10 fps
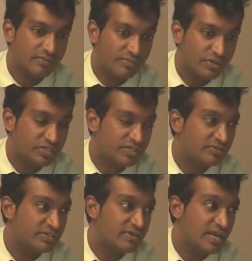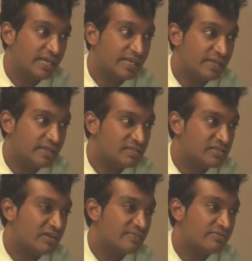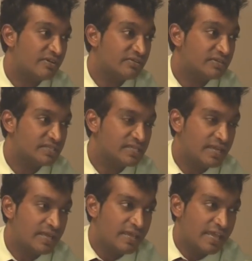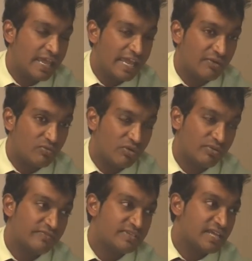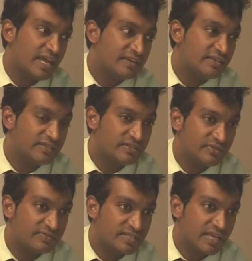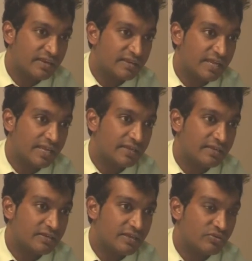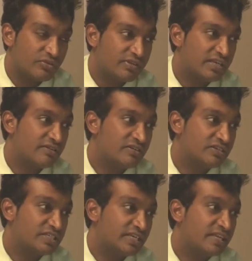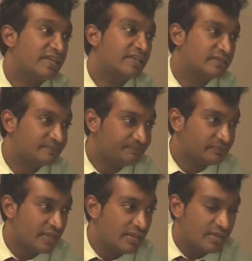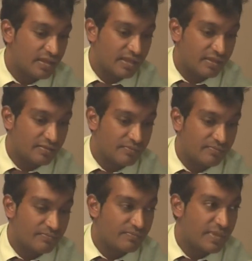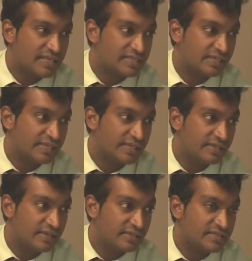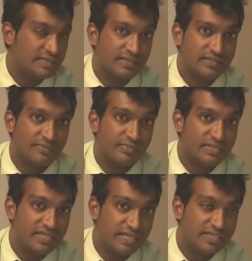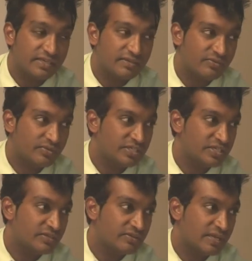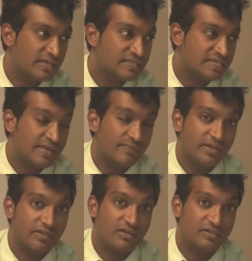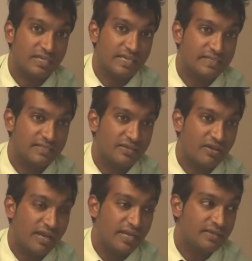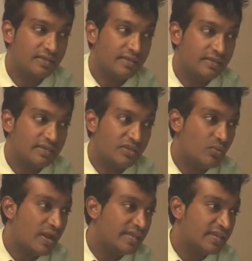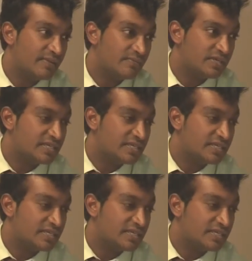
Pooja Radrali and Simon Rose. And what we've started is an orthokeratology clinic. Basically, it's a procedure which you sleep in a contact lens at night, you wake up, you